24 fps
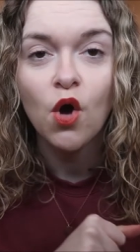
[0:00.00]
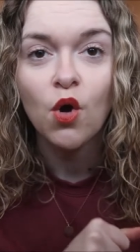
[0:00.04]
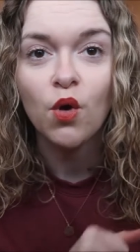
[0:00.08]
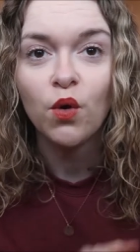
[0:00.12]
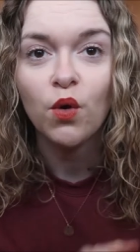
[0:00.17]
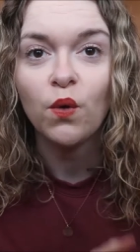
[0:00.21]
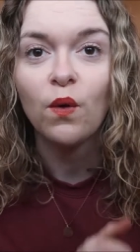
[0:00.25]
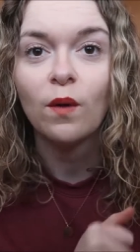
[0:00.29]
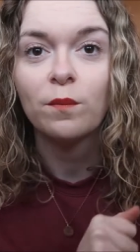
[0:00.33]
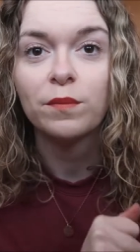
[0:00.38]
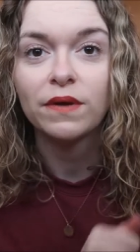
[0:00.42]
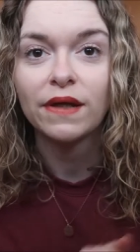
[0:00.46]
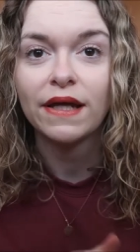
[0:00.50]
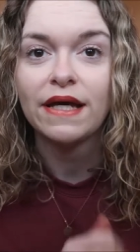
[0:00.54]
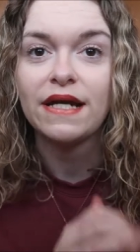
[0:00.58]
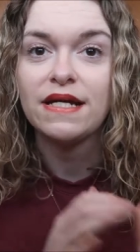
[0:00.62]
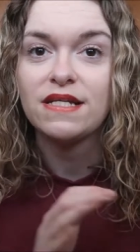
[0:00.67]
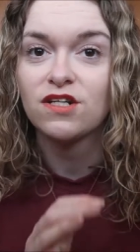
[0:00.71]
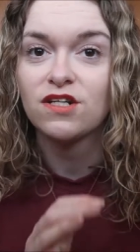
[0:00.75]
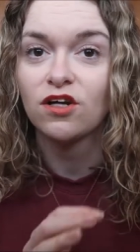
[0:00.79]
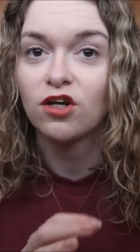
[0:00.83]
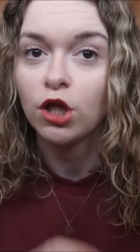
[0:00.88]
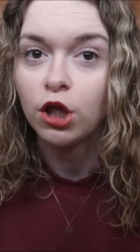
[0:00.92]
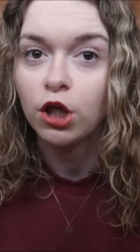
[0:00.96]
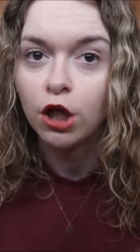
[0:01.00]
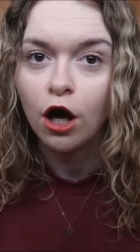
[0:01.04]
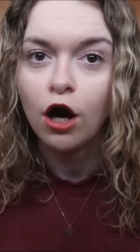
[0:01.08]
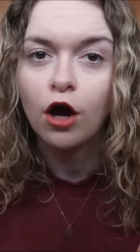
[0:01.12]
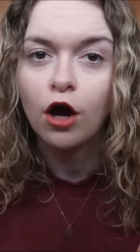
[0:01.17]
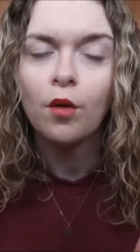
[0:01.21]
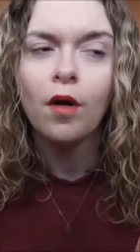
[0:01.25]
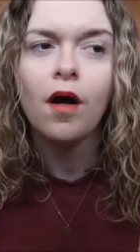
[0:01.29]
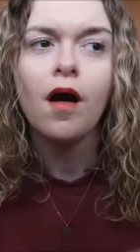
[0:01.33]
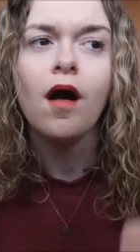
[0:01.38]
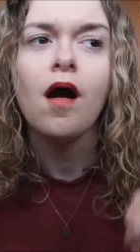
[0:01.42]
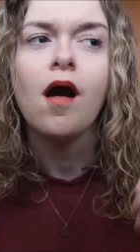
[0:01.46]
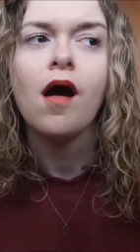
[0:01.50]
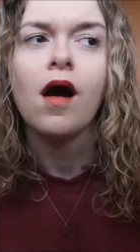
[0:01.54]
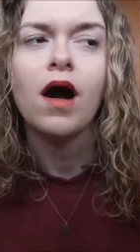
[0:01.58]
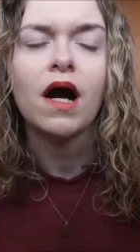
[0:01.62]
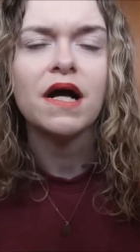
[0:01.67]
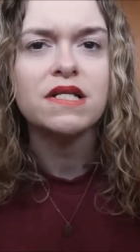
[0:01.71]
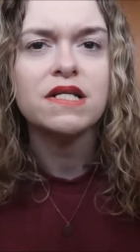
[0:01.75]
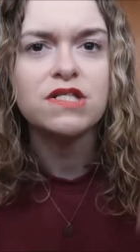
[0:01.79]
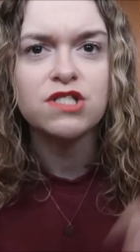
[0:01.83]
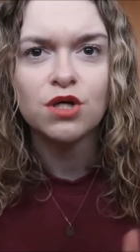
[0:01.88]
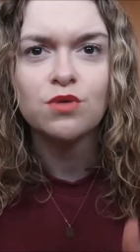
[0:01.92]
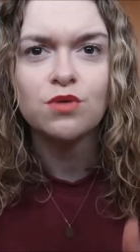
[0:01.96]
who played Clara
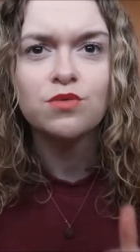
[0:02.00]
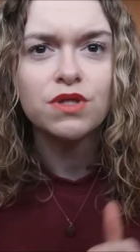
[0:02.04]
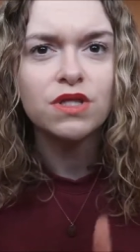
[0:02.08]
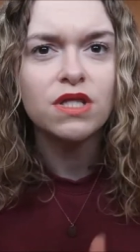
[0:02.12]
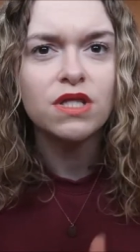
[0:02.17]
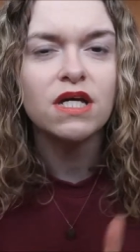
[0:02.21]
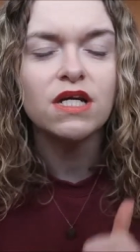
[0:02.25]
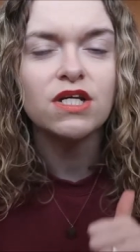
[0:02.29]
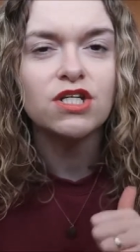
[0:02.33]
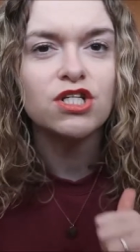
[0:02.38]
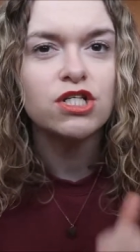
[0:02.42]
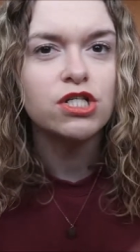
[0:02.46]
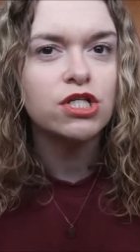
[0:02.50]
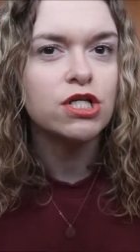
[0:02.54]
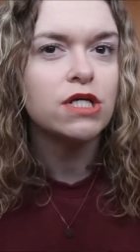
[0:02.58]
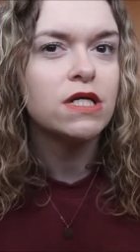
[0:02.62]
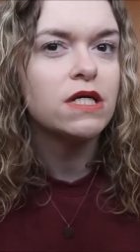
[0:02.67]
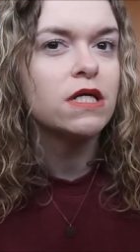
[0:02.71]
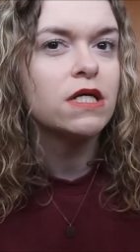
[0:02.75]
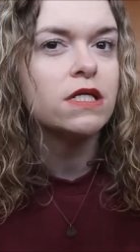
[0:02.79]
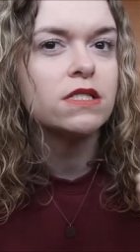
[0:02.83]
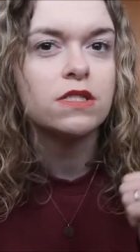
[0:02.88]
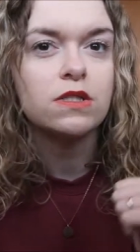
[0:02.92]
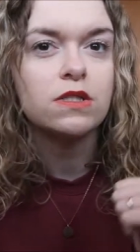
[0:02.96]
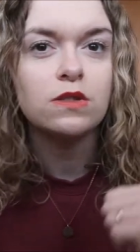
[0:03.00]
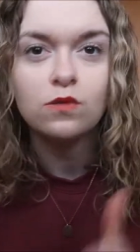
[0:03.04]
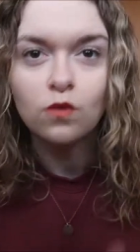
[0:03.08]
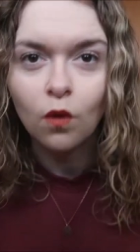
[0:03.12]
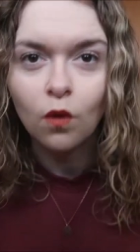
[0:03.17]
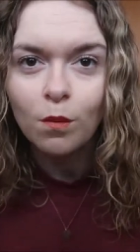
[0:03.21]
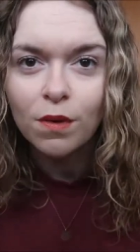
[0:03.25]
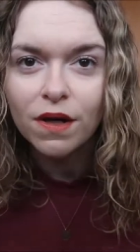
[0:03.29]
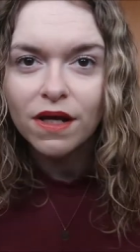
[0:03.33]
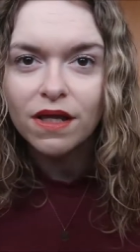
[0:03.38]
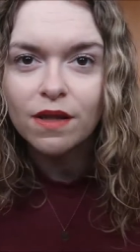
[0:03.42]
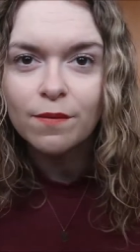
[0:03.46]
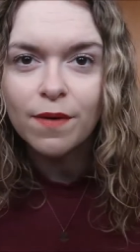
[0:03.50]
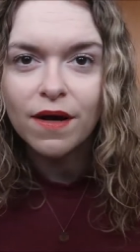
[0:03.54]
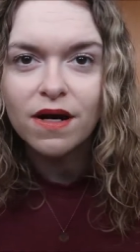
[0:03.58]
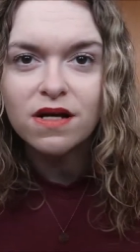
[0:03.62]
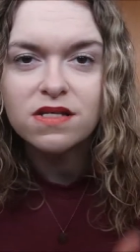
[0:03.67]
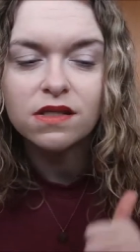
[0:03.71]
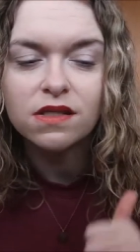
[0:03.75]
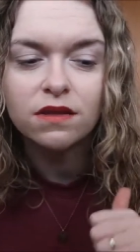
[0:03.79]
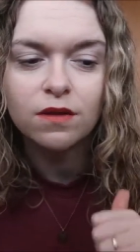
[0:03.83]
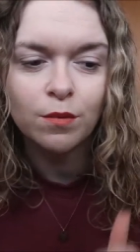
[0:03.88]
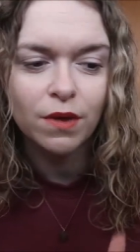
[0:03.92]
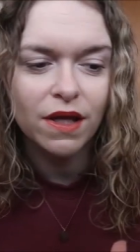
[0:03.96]
I don't think she is normally the
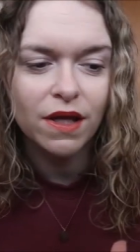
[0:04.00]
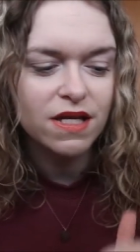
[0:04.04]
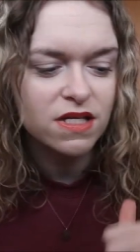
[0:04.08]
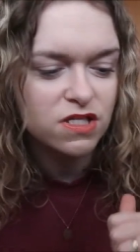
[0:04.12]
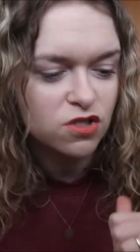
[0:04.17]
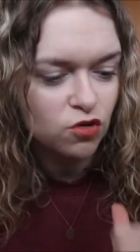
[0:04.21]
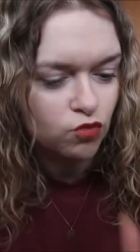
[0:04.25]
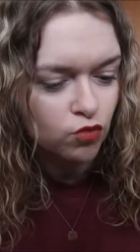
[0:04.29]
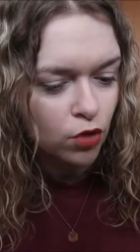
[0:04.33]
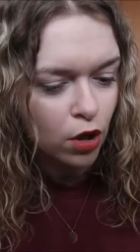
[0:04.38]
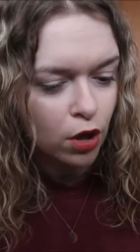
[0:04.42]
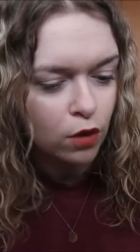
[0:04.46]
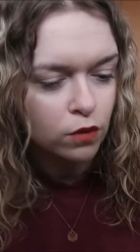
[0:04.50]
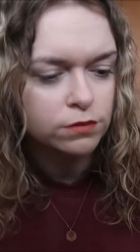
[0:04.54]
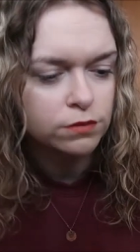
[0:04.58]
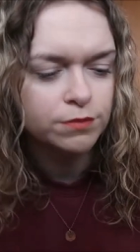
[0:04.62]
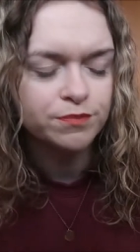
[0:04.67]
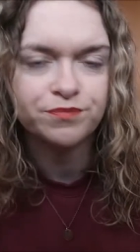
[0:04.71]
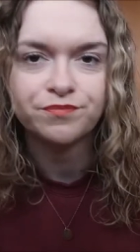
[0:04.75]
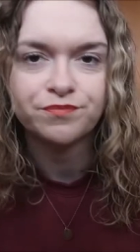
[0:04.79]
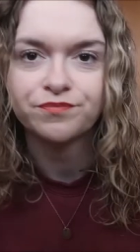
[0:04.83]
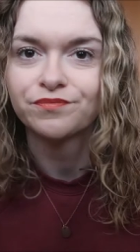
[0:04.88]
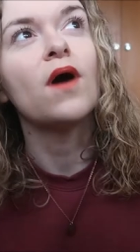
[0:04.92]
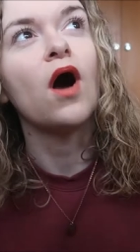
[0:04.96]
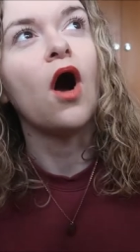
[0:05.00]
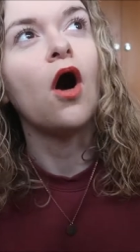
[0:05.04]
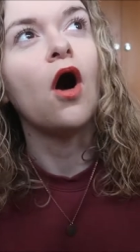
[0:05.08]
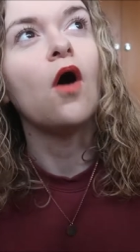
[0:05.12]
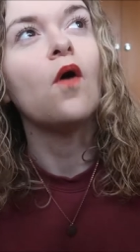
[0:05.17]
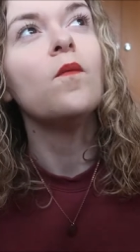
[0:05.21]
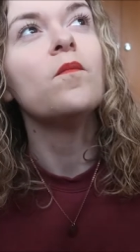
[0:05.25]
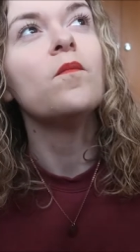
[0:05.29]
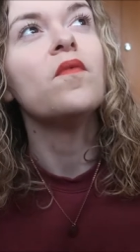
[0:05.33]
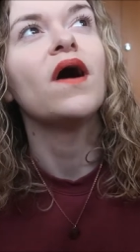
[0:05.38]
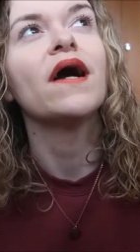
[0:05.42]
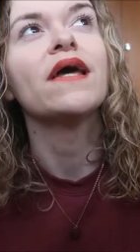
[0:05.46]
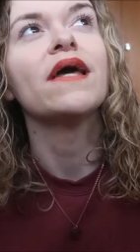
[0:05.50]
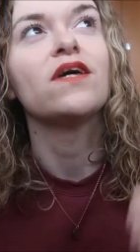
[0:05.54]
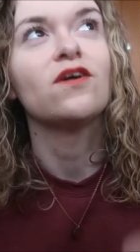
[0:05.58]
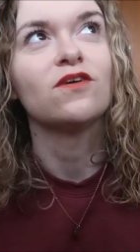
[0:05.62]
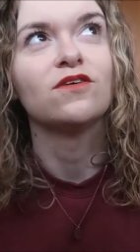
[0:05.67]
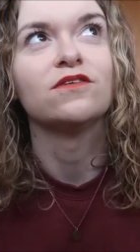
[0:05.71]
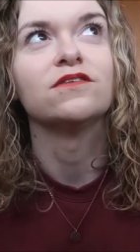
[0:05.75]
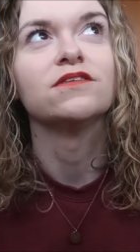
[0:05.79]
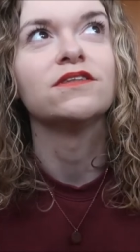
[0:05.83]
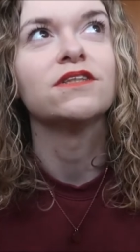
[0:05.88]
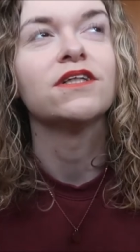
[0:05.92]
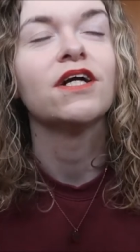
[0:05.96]
person that plays the role oh my
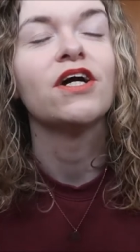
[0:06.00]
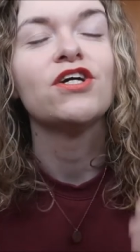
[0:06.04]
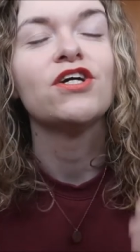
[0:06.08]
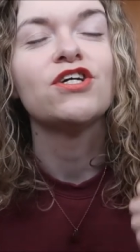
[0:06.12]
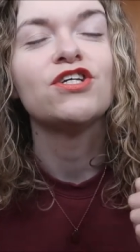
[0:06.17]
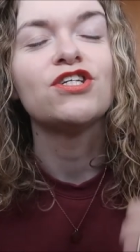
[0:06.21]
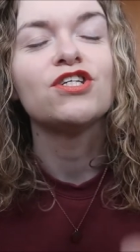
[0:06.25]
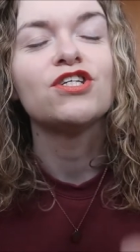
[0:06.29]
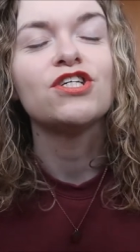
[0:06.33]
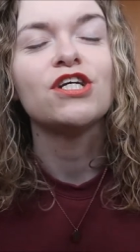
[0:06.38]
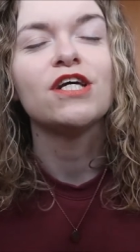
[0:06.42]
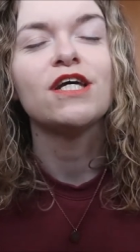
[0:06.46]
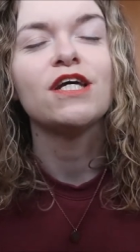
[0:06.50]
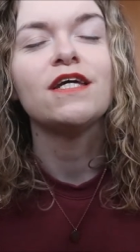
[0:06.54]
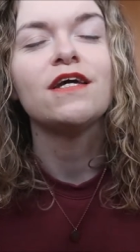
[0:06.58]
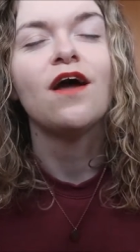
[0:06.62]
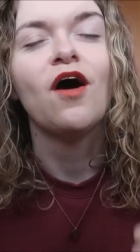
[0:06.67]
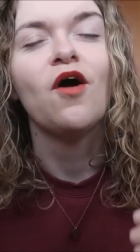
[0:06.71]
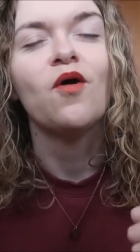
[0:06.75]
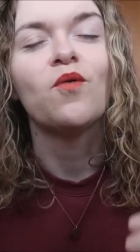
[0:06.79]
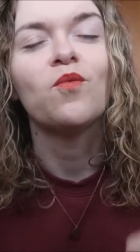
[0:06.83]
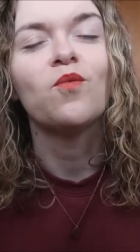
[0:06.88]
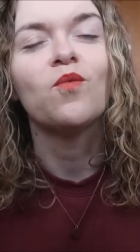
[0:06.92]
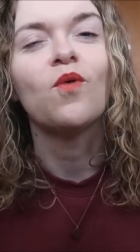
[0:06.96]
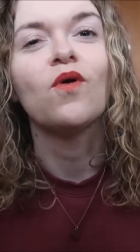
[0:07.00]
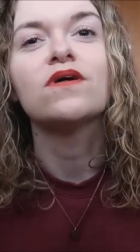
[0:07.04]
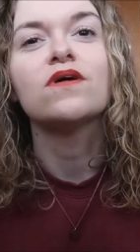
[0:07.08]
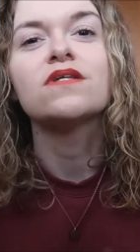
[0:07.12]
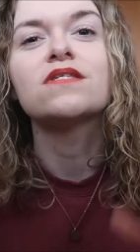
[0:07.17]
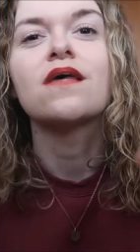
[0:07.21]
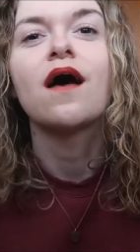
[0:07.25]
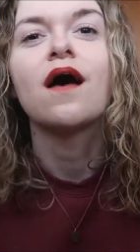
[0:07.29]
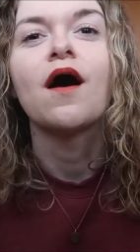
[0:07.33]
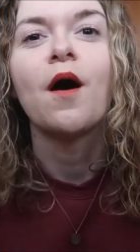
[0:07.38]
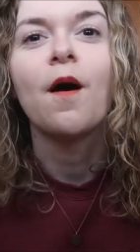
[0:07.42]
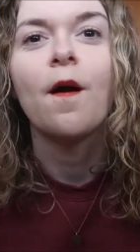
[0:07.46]
god she was